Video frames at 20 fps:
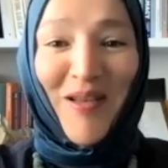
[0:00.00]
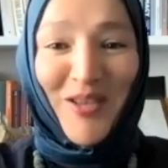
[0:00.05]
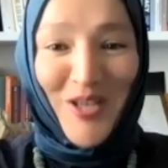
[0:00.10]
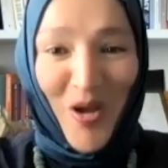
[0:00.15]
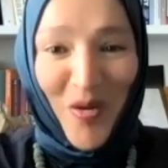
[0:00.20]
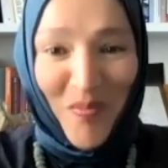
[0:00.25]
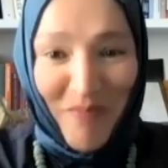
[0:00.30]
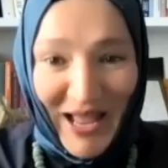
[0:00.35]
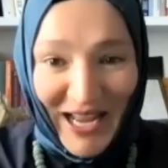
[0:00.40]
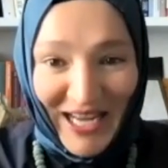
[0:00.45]

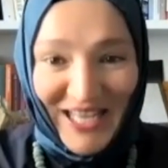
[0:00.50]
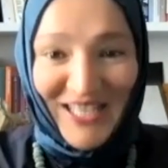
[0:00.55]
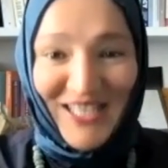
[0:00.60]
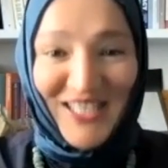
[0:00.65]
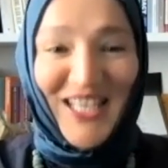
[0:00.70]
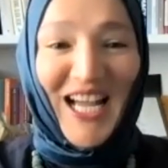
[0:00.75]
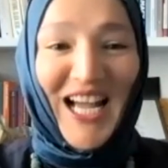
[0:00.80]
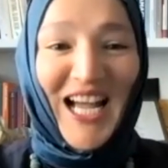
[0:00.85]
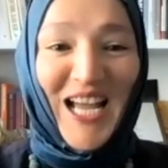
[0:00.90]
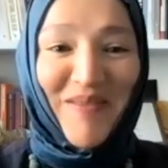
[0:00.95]
go back in
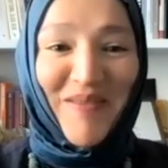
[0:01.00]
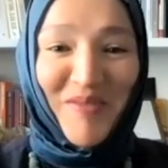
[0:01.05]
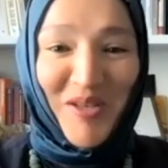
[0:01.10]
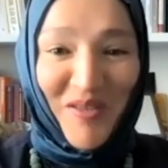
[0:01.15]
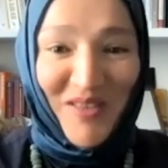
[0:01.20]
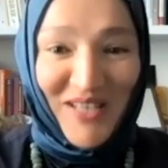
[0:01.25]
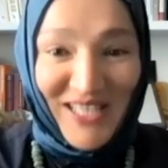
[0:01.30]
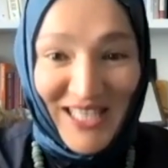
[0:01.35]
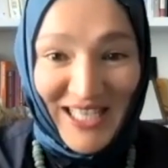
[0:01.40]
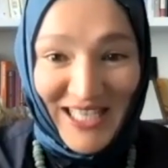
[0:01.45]
time to
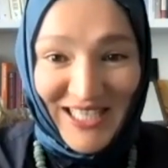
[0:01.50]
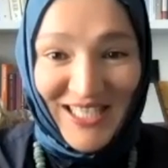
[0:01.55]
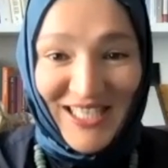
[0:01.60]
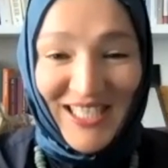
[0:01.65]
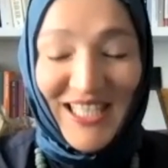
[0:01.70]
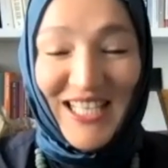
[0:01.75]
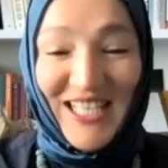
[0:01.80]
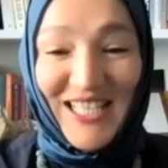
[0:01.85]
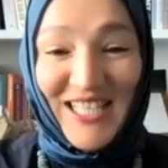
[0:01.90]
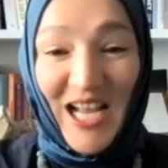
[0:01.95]
the
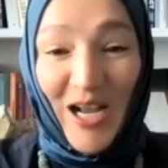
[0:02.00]
60s,